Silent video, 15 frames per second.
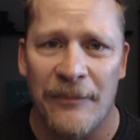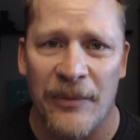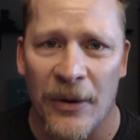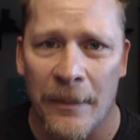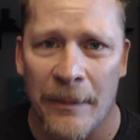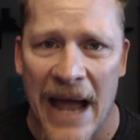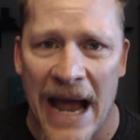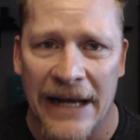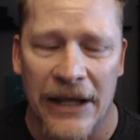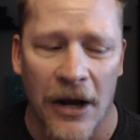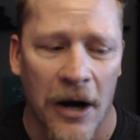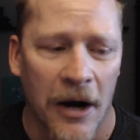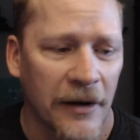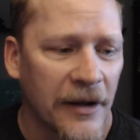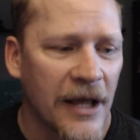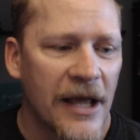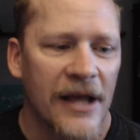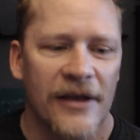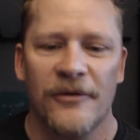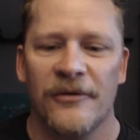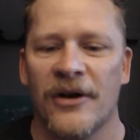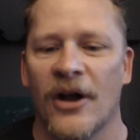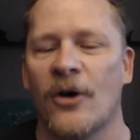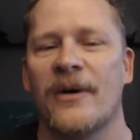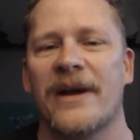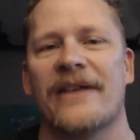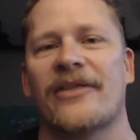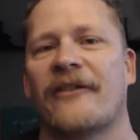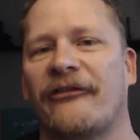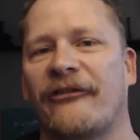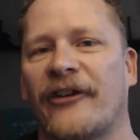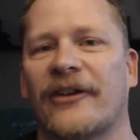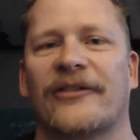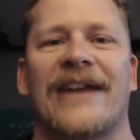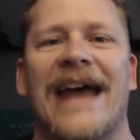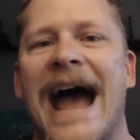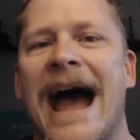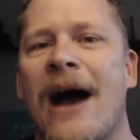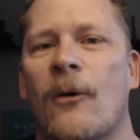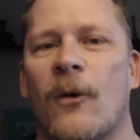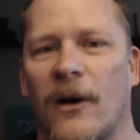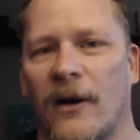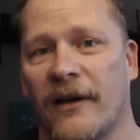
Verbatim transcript: your backyard, you know in the first hour,